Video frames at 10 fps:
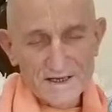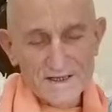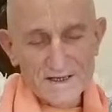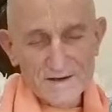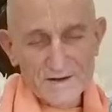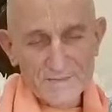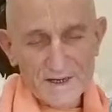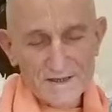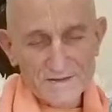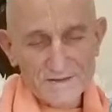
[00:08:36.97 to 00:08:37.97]
in the lower
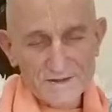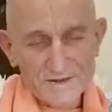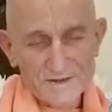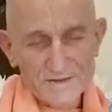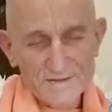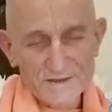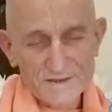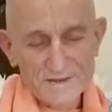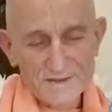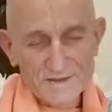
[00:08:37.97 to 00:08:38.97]
planetary systems,
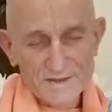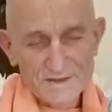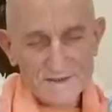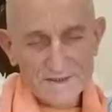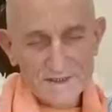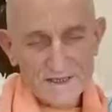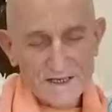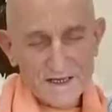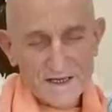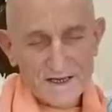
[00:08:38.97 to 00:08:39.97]

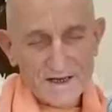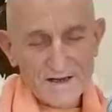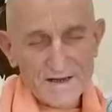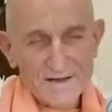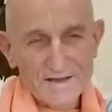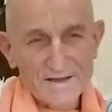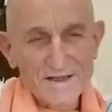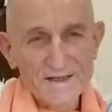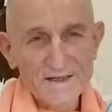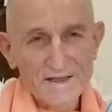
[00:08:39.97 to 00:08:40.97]

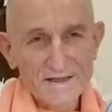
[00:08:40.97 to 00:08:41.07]
then